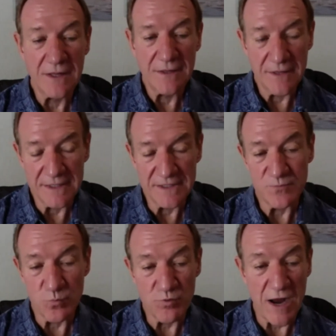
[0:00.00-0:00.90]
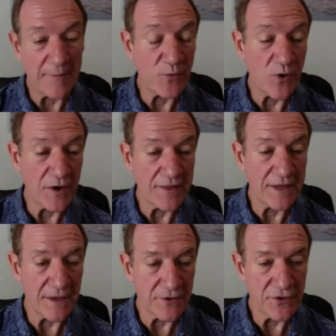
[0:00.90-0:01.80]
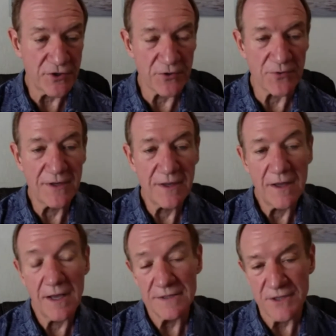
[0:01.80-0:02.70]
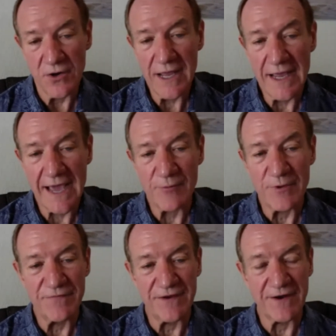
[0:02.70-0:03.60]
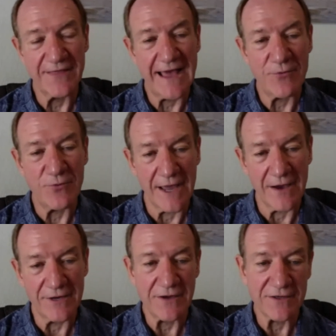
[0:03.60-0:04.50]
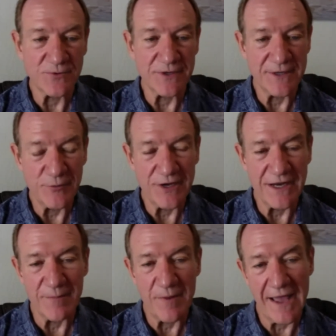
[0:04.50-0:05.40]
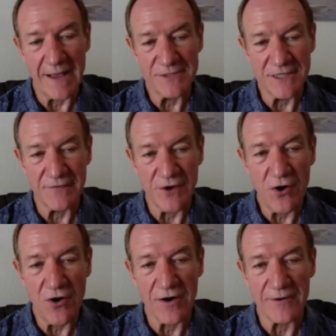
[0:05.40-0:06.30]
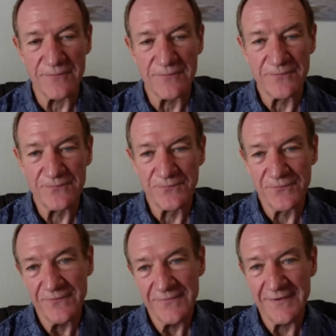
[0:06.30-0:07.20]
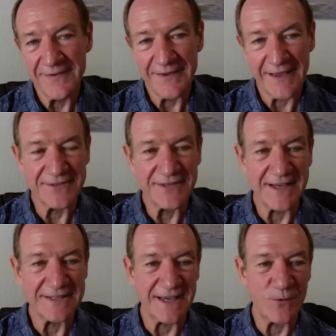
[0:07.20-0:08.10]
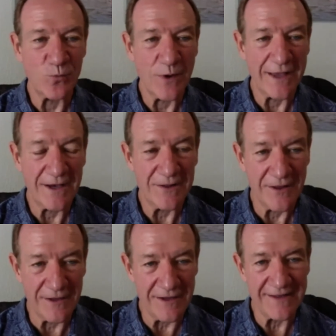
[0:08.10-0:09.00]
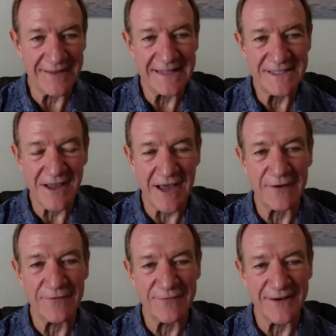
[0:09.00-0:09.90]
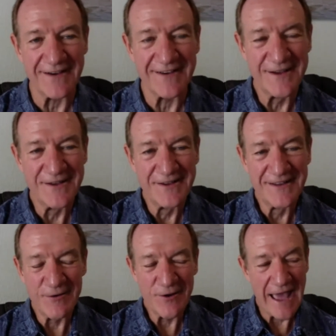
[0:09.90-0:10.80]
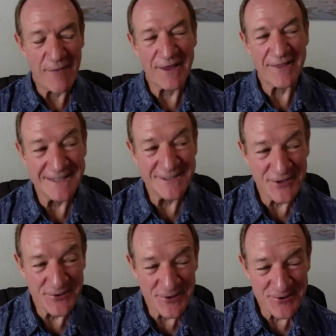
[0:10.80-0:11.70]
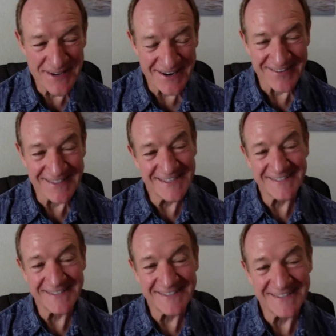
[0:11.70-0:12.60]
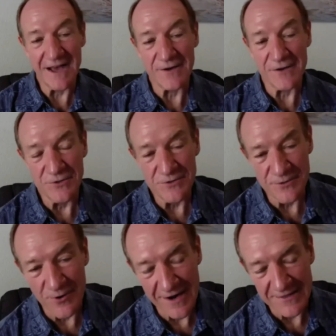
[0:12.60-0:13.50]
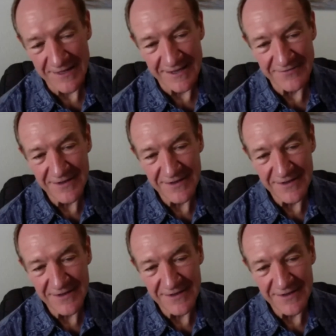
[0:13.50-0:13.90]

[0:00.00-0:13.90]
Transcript: It's probably one of the other 2. I said, okay, how do we figure that one out? He goes, well, we need a biopsy of your heart. Hence I said, well, that's kind of, how many of these do you do here? And this is in Honolulu where I live.